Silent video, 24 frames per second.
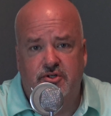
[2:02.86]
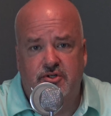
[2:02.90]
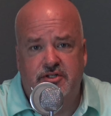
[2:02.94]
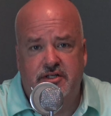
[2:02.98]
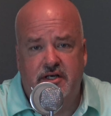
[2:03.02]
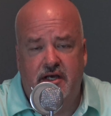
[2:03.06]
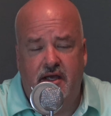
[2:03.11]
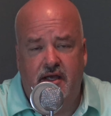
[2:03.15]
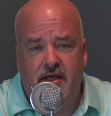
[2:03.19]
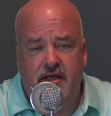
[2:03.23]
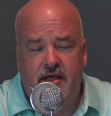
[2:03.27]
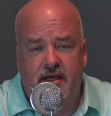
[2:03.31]

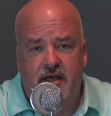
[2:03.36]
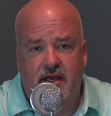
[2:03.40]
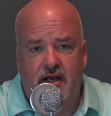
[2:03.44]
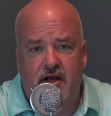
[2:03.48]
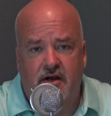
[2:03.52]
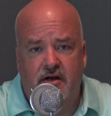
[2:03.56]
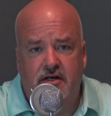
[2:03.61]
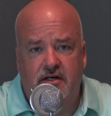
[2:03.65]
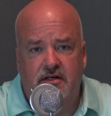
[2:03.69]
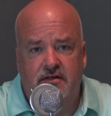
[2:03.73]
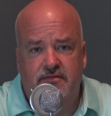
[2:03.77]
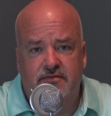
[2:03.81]
taken
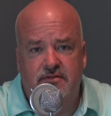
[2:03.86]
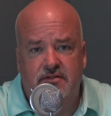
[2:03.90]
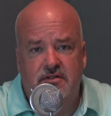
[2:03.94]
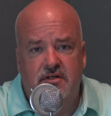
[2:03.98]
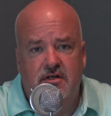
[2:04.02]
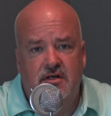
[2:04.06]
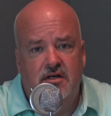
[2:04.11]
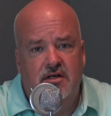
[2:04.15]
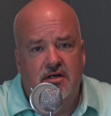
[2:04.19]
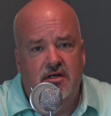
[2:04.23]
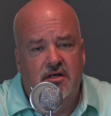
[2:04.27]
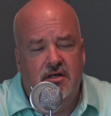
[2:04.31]
care of.
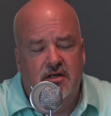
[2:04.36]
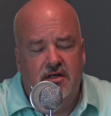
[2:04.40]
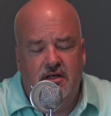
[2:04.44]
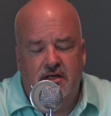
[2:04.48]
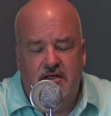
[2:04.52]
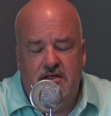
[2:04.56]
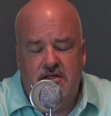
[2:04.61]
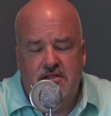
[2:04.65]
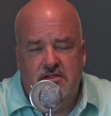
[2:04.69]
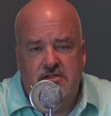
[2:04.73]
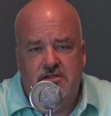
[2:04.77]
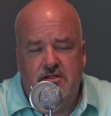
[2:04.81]

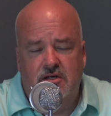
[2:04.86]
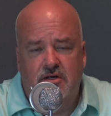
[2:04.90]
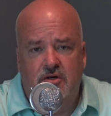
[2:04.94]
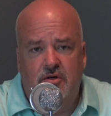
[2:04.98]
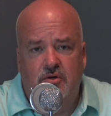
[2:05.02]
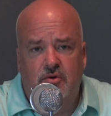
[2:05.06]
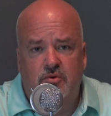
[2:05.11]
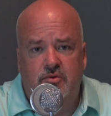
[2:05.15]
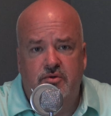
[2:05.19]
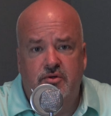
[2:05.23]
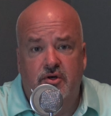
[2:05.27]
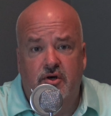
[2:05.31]

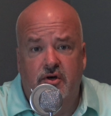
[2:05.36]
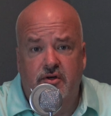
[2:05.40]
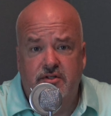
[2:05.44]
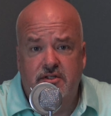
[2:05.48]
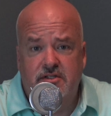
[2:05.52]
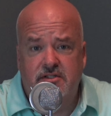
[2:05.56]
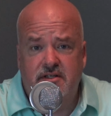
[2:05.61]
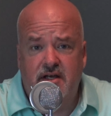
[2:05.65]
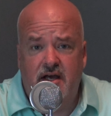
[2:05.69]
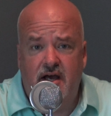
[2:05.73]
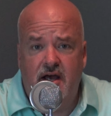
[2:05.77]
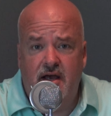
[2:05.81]
So during
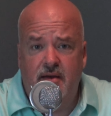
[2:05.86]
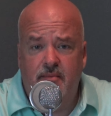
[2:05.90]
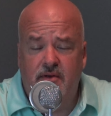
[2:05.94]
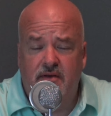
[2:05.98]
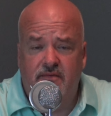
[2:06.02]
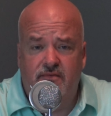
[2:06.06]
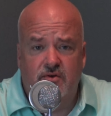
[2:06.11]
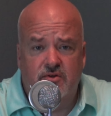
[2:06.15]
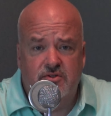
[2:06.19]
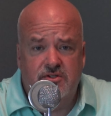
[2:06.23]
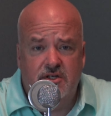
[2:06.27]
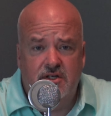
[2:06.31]
this time,
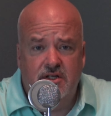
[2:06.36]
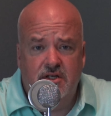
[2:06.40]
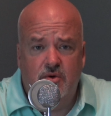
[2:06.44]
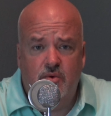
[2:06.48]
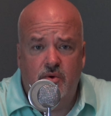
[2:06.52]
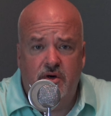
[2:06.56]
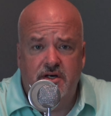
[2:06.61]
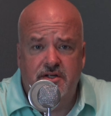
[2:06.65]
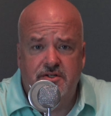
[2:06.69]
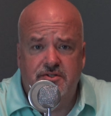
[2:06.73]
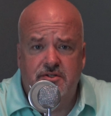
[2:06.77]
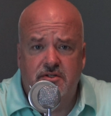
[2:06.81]
if there's any
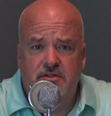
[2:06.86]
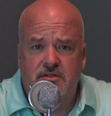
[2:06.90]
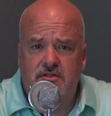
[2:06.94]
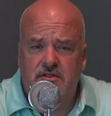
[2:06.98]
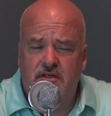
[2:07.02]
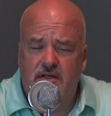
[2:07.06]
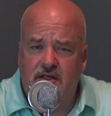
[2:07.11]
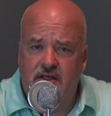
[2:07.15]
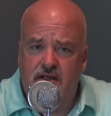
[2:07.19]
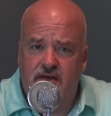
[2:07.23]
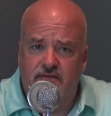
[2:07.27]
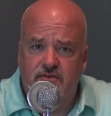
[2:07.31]
question,
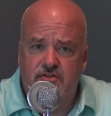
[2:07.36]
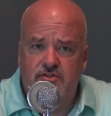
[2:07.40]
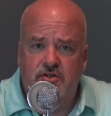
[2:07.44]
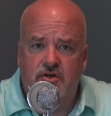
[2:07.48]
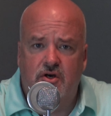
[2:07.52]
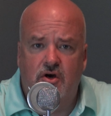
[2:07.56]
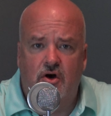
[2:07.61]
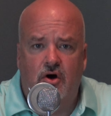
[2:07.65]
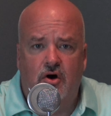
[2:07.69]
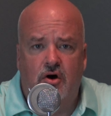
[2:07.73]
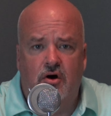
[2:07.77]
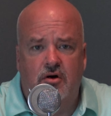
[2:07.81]
give us a
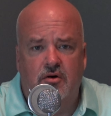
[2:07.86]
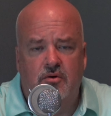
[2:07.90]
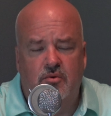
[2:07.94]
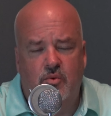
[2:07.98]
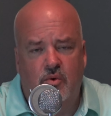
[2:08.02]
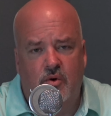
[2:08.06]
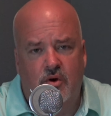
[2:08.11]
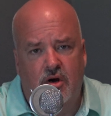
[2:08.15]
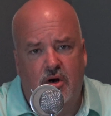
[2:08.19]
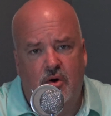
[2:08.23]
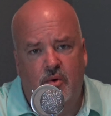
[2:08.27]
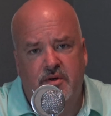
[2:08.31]
call.
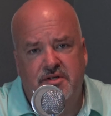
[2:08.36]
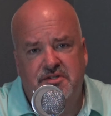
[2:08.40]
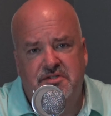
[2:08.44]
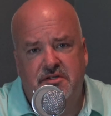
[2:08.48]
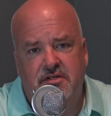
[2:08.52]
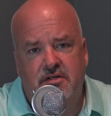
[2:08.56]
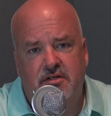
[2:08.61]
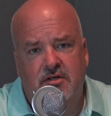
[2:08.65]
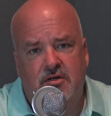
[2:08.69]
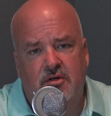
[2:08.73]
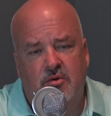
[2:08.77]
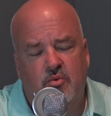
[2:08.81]
We're always
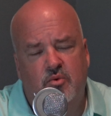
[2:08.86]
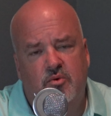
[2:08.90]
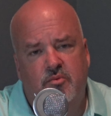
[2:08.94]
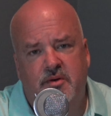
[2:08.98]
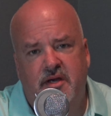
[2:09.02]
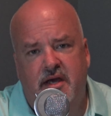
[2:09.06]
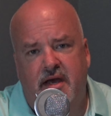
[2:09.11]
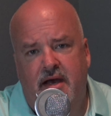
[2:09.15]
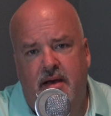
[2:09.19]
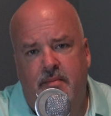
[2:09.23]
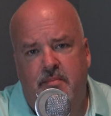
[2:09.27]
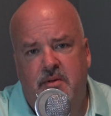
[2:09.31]
here. We'll be
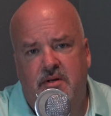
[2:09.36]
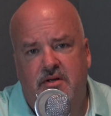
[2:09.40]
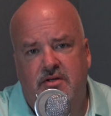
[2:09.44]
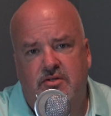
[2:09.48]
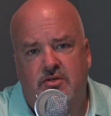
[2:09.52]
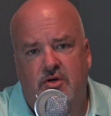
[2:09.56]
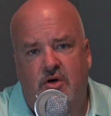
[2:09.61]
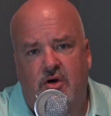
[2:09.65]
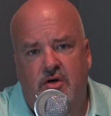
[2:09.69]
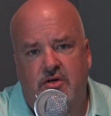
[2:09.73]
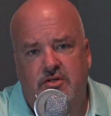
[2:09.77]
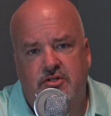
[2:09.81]
happy to
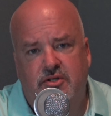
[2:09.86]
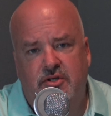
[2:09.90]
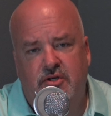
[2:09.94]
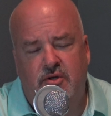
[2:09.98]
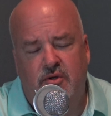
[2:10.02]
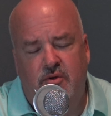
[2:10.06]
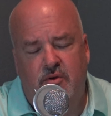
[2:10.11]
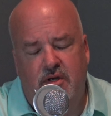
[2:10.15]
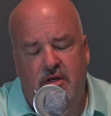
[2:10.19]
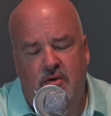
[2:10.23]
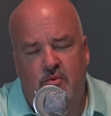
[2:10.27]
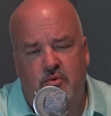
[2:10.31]
talk to
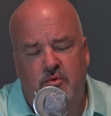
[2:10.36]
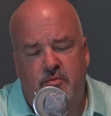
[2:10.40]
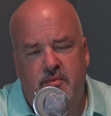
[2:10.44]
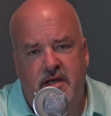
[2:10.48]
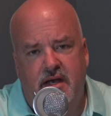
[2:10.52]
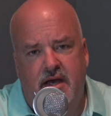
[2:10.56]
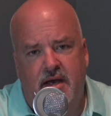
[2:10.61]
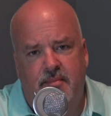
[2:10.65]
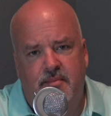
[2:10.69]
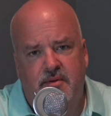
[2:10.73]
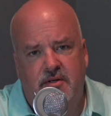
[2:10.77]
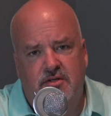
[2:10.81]
you, and we'll be
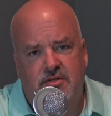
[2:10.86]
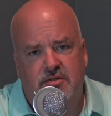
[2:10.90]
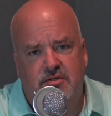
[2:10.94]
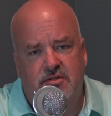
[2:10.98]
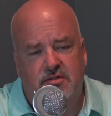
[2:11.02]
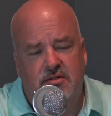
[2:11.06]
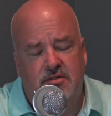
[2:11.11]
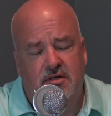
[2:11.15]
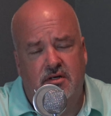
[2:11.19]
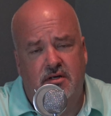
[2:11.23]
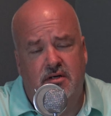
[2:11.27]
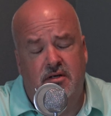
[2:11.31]
happy
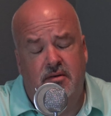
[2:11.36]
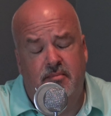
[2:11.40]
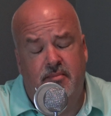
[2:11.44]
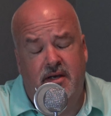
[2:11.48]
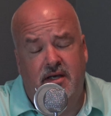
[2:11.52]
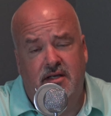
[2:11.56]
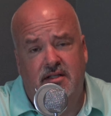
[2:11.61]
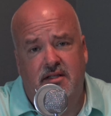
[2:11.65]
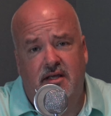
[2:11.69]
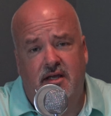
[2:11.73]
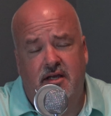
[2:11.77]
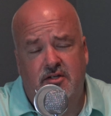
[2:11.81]
to
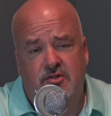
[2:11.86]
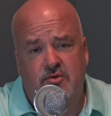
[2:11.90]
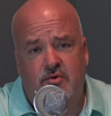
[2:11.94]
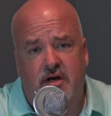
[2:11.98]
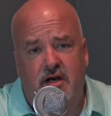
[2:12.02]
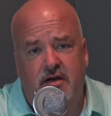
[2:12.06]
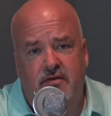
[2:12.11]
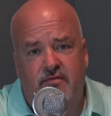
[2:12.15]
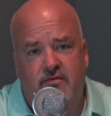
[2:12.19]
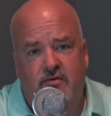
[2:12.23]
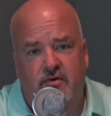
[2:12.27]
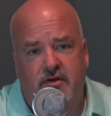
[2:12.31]
make things
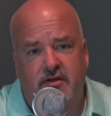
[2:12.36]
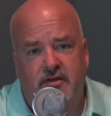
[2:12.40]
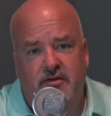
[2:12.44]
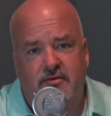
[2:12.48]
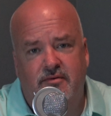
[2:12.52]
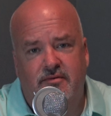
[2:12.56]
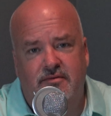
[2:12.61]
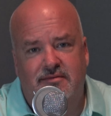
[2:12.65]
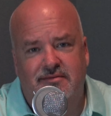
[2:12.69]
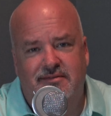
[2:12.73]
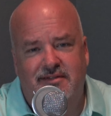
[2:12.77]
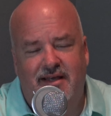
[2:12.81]
right for you.
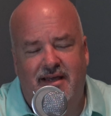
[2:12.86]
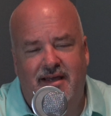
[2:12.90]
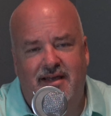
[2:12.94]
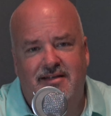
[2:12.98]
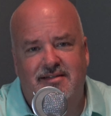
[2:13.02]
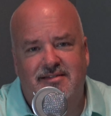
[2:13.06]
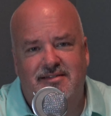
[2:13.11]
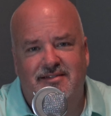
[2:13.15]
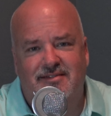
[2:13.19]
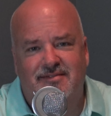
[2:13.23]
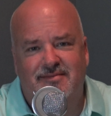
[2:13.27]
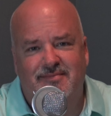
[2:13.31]

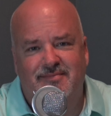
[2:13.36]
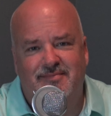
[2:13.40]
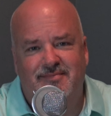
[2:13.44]
Thanks.